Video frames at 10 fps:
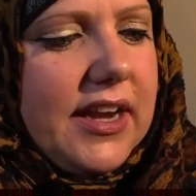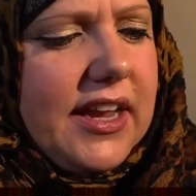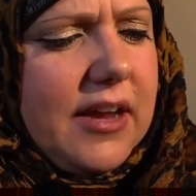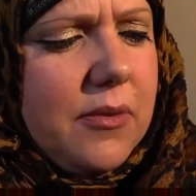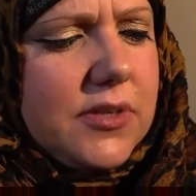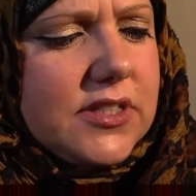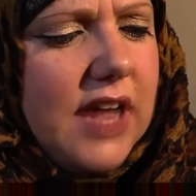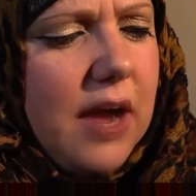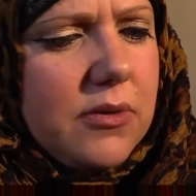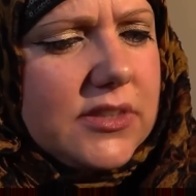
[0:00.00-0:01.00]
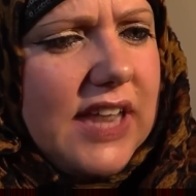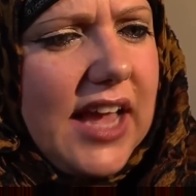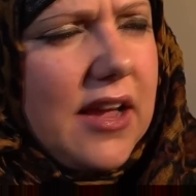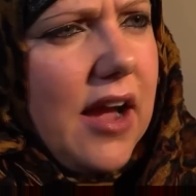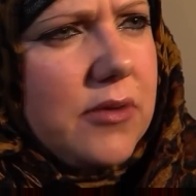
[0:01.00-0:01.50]
and it, it was I was
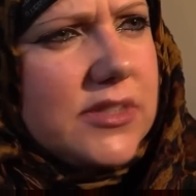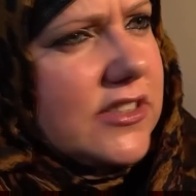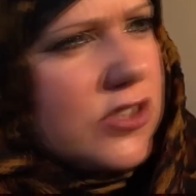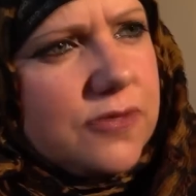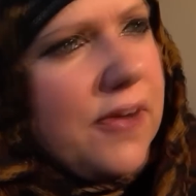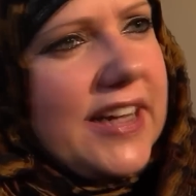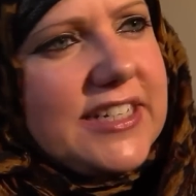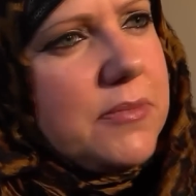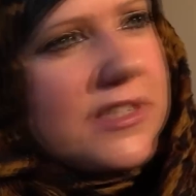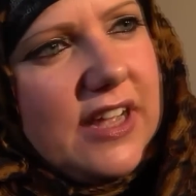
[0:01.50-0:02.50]
like I was just fighting myself